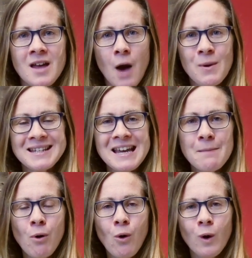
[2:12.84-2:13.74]
And we see
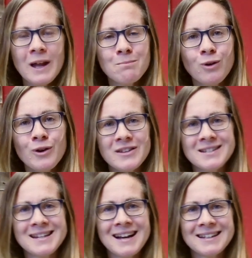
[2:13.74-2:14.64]
Paul employ this
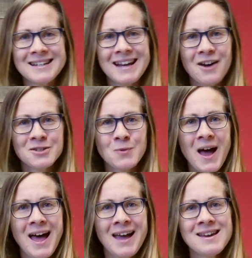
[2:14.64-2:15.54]
tactic
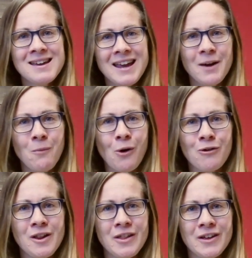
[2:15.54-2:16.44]
elsewhere in 1
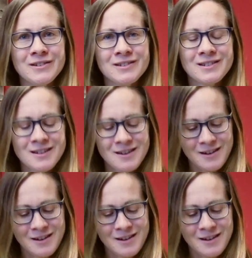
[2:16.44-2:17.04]
Corinthians.